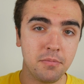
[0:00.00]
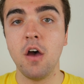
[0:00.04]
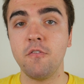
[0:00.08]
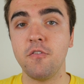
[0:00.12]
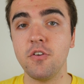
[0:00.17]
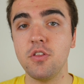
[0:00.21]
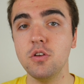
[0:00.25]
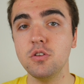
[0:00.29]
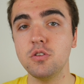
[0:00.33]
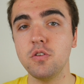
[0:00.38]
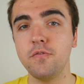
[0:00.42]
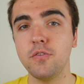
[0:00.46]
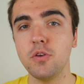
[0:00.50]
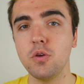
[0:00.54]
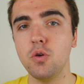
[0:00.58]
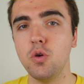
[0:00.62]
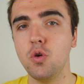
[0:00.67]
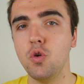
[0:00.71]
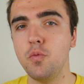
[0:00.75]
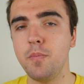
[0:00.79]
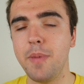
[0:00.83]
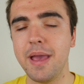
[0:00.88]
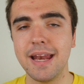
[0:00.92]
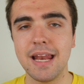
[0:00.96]
For those of you
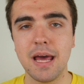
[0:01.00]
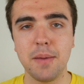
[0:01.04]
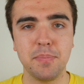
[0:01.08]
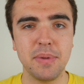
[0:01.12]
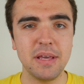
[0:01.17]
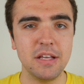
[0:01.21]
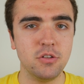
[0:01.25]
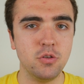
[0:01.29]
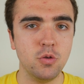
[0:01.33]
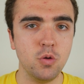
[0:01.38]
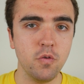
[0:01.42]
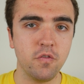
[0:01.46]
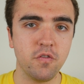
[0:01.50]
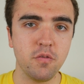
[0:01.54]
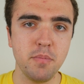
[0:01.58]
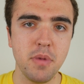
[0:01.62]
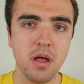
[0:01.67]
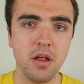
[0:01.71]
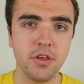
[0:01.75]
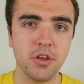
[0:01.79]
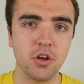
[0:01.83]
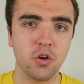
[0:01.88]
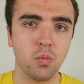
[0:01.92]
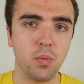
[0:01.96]
who may not be too
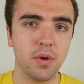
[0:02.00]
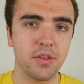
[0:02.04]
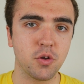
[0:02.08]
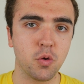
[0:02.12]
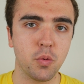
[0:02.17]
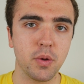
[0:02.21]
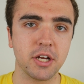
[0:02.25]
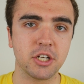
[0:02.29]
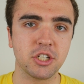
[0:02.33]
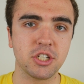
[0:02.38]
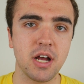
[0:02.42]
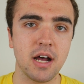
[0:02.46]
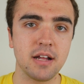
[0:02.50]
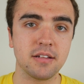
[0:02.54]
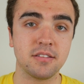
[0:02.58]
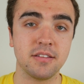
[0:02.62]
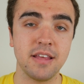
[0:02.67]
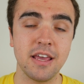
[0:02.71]
familiar with quick shots,